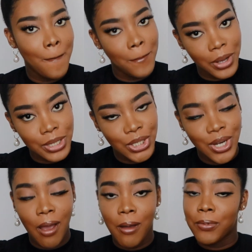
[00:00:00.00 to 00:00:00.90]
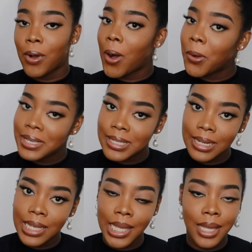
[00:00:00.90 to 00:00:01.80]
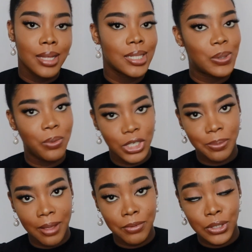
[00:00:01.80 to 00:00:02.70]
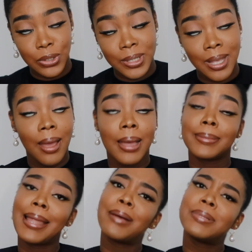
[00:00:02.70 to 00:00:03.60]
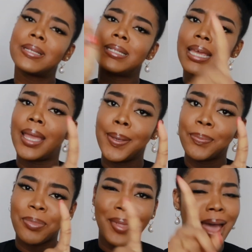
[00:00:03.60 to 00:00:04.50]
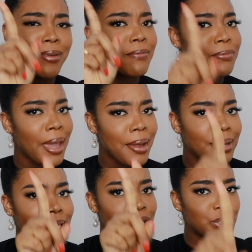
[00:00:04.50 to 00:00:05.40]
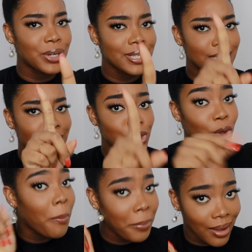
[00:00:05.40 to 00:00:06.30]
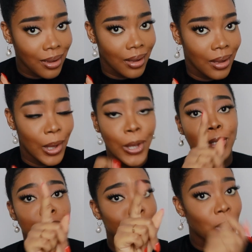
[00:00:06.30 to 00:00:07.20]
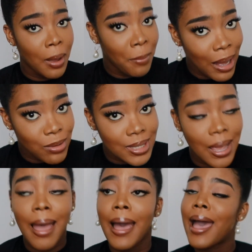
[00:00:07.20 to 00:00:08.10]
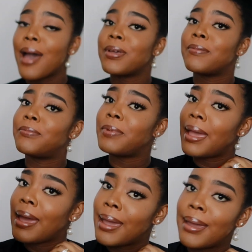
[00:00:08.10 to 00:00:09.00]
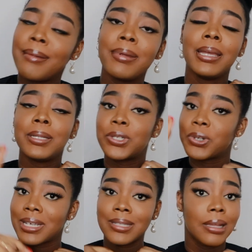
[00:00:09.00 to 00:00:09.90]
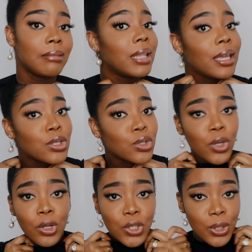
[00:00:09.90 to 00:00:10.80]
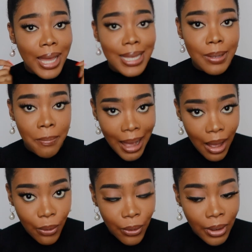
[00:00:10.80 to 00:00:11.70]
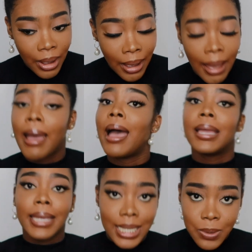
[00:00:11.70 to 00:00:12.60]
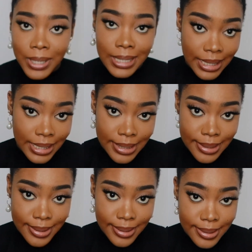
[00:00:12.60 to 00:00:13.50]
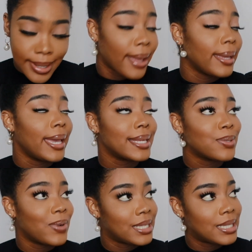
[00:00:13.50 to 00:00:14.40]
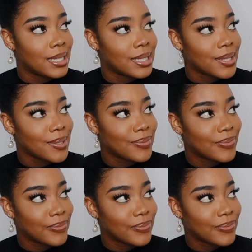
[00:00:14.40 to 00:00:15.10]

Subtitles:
much for always clicking to watch my videos. Now today, I have a very interesting topic to talk about. I have a very interesting thing to talk to you guys about. Guess what it is? Guess what it is?